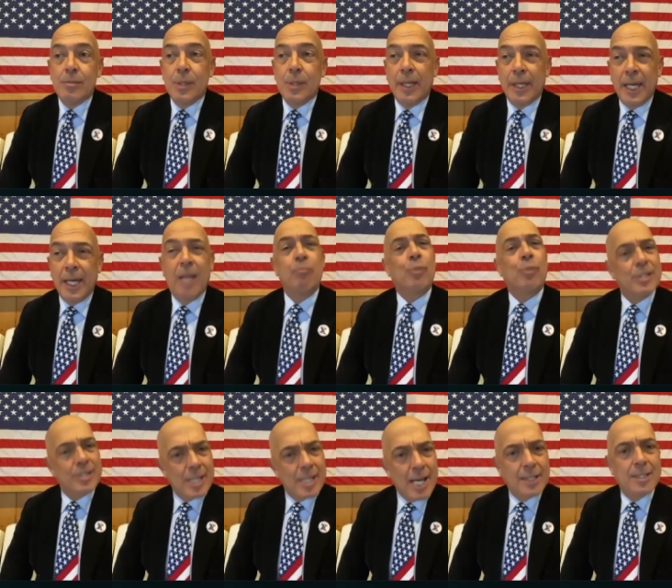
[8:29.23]
Again,
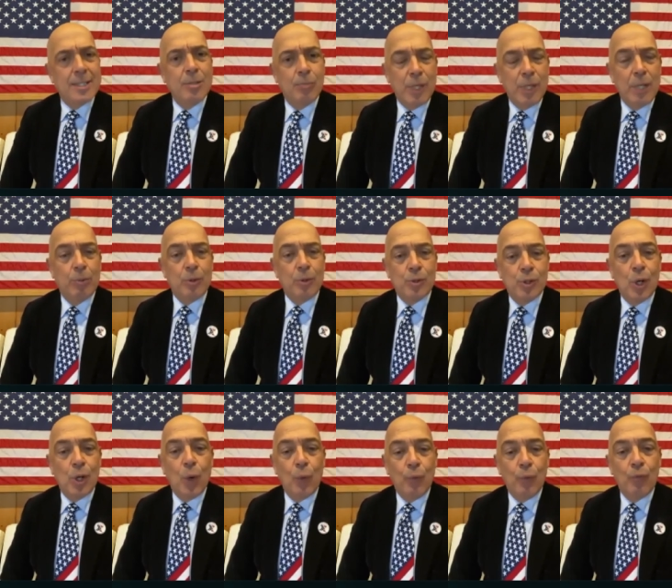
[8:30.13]
protecting people.
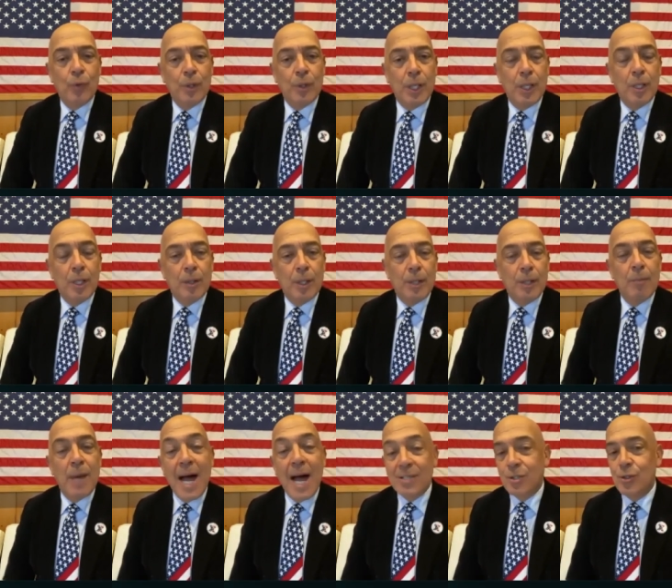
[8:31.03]
So in, in
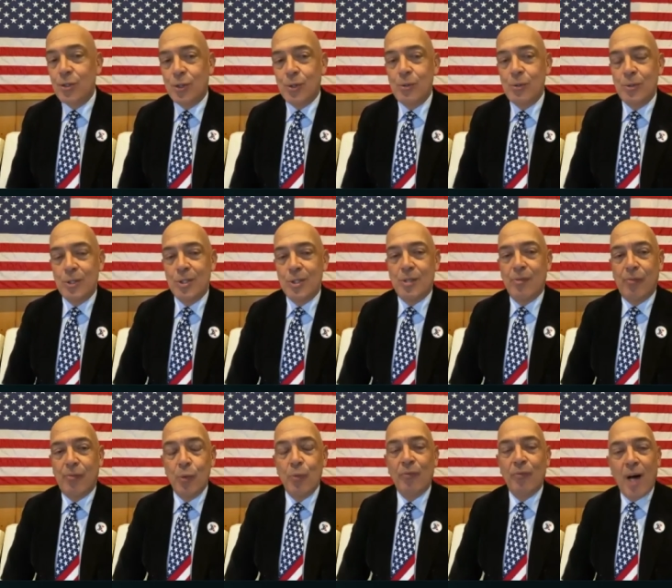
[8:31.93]
Massachusetts,
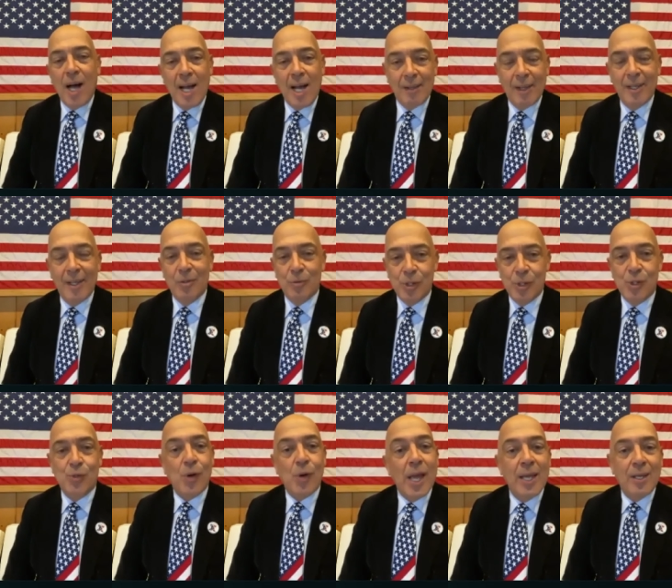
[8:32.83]
if you violate a
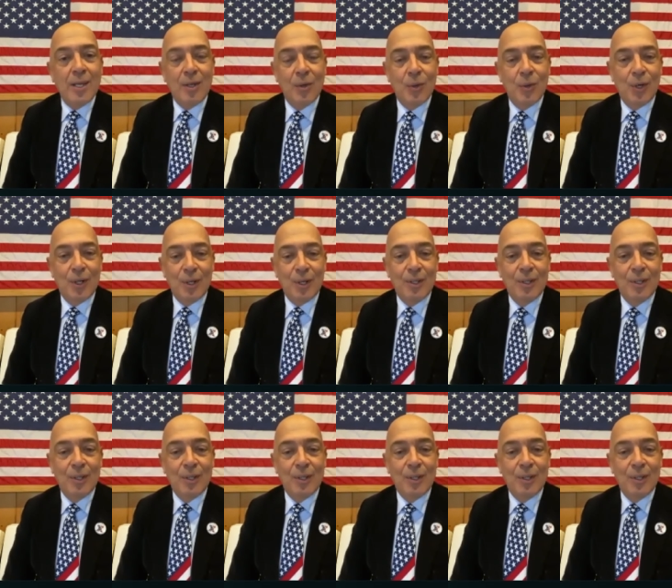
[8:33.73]
restraining order,